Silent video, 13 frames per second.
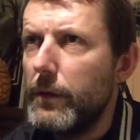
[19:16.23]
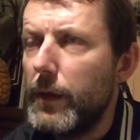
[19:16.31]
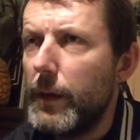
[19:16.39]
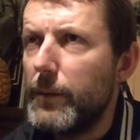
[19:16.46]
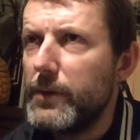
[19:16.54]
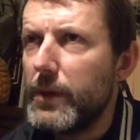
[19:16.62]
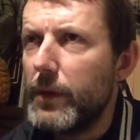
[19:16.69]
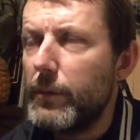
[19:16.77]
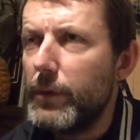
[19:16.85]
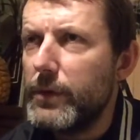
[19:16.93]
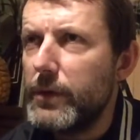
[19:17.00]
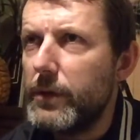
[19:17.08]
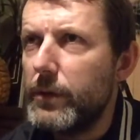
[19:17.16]
Amazon,
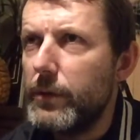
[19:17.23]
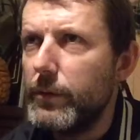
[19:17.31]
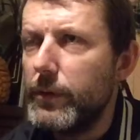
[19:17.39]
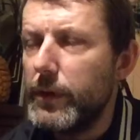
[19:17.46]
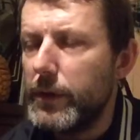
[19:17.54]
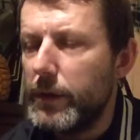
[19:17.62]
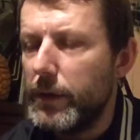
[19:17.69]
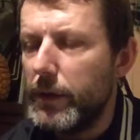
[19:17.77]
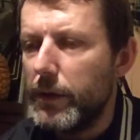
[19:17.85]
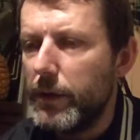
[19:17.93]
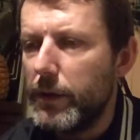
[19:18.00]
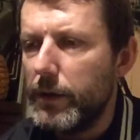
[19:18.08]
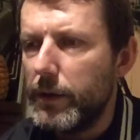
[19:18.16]
what's it called?
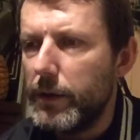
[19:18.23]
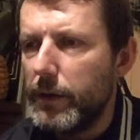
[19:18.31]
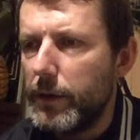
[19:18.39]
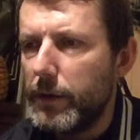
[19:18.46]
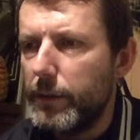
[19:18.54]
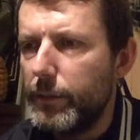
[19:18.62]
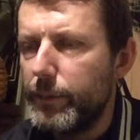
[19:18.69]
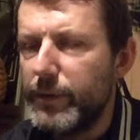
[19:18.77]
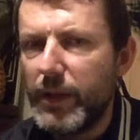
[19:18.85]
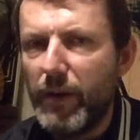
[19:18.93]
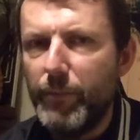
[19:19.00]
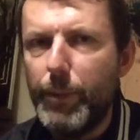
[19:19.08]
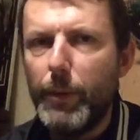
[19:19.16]
The
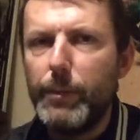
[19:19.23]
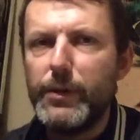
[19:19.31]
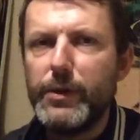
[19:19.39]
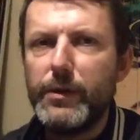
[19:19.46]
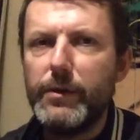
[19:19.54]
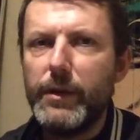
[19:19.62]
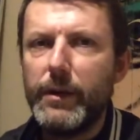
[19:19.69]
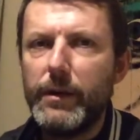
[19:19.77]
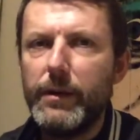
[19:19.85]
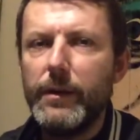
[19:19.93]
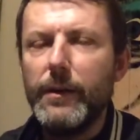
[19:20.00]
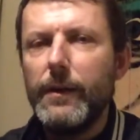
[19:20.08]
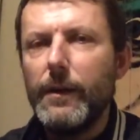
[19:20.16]
self-publishing thing.
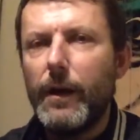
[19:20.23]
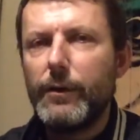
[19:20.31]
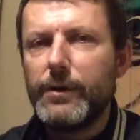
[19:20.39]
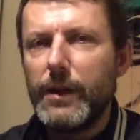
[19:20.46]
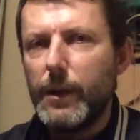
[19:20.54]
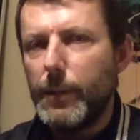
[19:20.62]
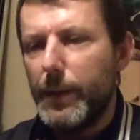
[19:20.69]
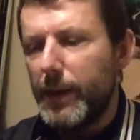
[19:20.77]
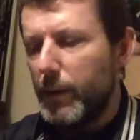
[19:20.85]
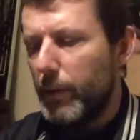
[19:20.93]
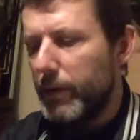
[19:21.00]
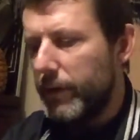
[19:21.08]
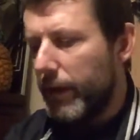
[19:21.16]
I'll tell you about
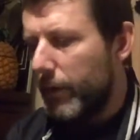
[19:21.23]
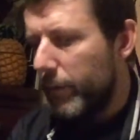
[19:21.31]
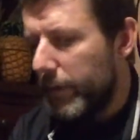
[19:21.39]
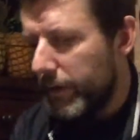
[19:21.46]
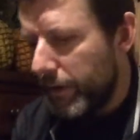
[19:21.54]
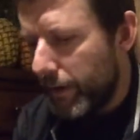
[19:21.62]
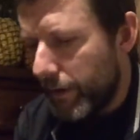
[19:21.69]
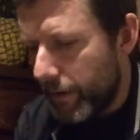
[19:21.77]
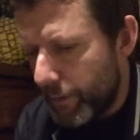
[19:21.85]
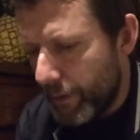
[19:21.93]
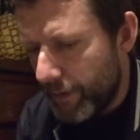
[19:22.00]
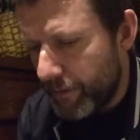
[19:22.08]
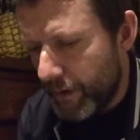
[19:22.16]
it one day when
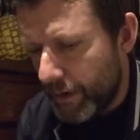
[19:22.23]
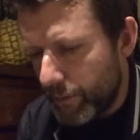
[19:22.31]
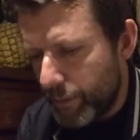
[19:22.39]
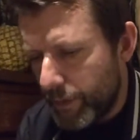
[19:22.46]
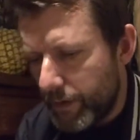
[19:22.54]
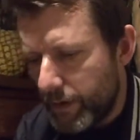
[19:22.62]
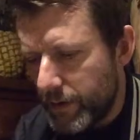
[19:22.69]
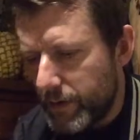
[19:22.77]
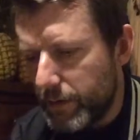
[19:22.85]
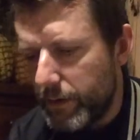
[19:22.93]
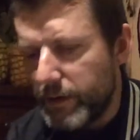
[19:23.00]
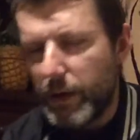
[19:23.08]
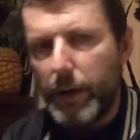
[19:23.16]
I've got it. But
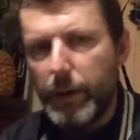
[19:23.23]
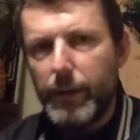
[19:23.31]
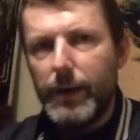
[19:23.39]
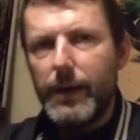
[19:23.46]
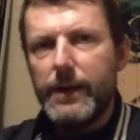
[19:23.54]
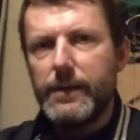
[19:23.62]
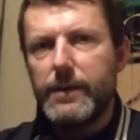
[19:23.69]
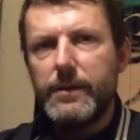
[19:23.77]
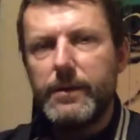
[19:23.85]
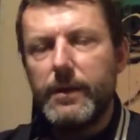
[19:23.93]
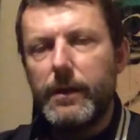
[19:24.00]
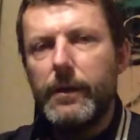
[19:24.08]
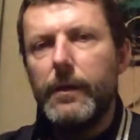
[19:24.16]
it's a load of letters
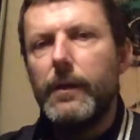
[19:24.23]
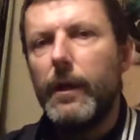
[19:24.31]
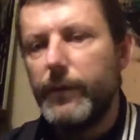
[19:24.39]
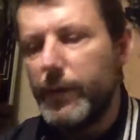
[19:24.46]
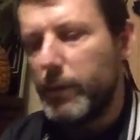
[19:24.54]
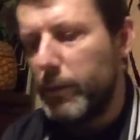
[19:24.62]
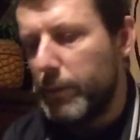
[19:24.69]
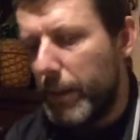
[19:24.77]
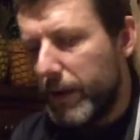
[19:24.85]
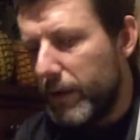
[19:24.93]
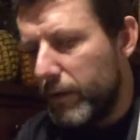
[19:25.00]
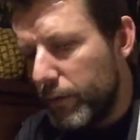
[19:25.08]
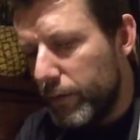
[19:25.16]
that I think would
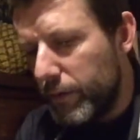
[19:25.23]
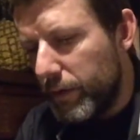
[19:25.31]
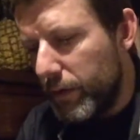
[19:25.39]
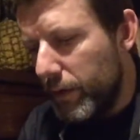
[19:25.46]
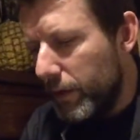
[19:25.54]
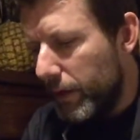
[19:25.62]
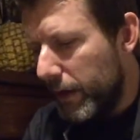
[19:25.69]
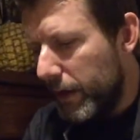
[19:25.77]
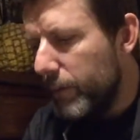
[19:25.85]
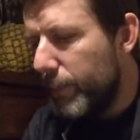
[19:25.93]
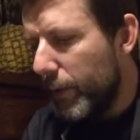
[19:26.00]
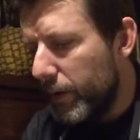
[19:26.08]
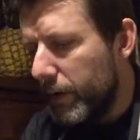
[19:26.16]
make a good
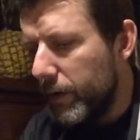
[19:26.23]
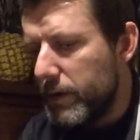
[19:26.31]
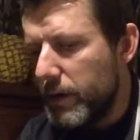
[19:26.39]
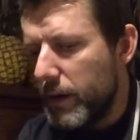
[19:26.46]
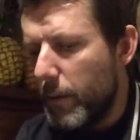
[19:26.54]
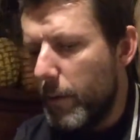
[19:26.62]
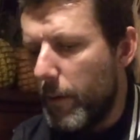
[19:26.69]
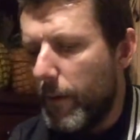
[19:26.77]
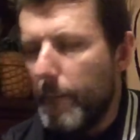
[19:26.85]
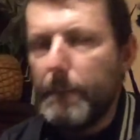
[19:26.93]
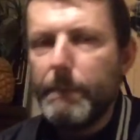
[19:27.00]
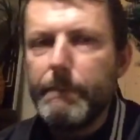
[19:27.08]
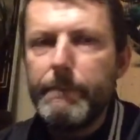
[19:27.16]
ebook. So
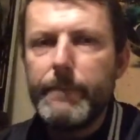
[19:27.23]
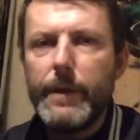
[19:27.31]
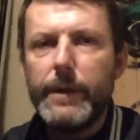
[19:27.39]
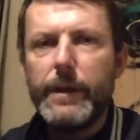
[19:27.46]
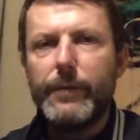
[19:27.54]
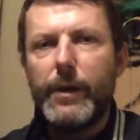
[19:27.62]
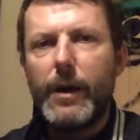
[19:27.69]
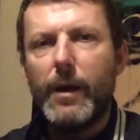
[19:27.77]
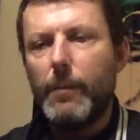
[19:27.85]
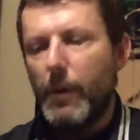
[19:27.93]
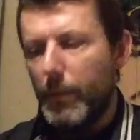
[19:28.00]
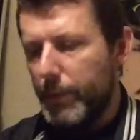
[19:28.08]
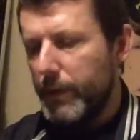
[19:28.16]
you never know. I
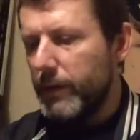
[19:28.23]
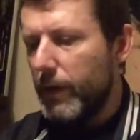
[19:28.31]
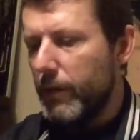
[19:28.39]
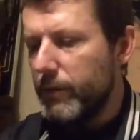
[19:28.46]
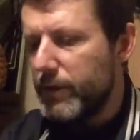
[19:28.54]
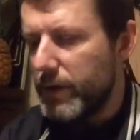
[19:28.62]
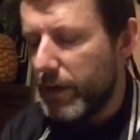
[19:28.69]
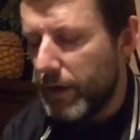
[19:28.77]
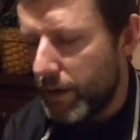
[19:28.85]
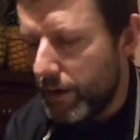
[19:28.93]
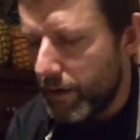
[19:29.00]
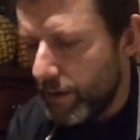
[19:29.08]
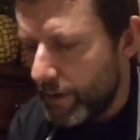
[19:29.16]
might be in
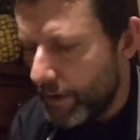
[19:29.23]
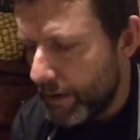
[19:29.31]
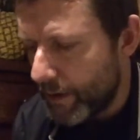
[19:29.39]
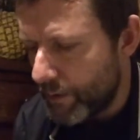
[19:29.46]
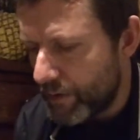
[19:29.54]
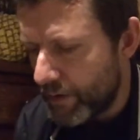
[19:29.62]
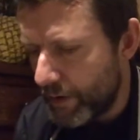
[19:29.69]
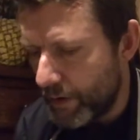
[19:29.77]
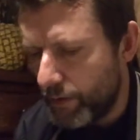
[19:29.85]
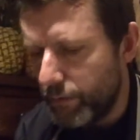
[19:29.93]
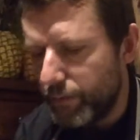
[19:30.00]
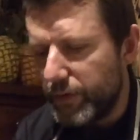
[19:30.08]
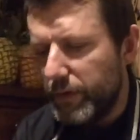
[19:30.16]
those
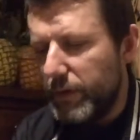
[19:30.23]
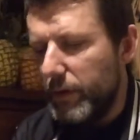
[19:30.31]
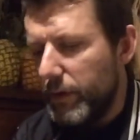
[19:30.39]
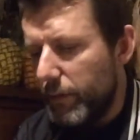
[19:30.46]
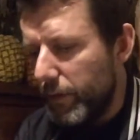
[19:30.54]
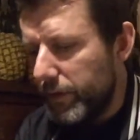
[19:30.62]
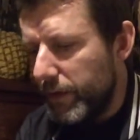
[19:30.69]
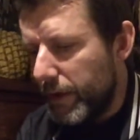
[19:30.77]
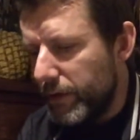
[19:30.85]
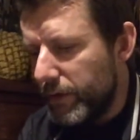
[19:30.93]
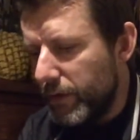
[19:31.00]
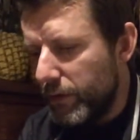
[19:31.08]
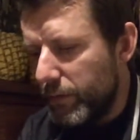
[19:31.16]
circles one day
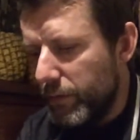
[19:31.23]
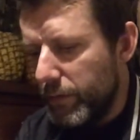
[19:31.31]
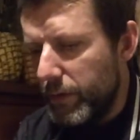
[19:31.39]
soon.